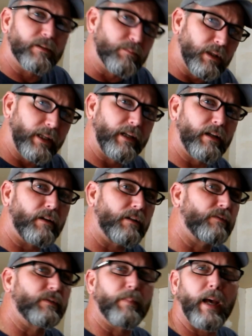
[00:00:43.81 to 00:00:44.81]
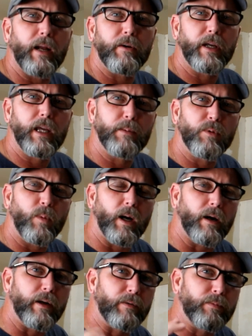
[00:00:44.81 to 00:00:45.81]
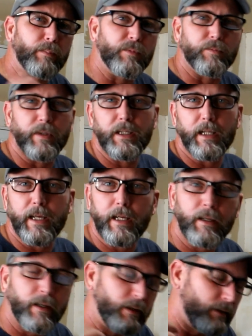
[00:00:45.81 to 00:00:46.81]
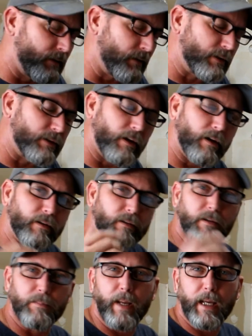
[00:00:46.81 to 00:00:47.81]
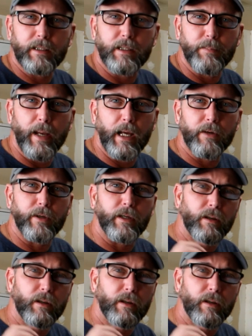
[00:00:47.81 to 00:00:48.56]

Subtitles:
completed all of the battery cable wiring from the relay to the starter and back to the battery.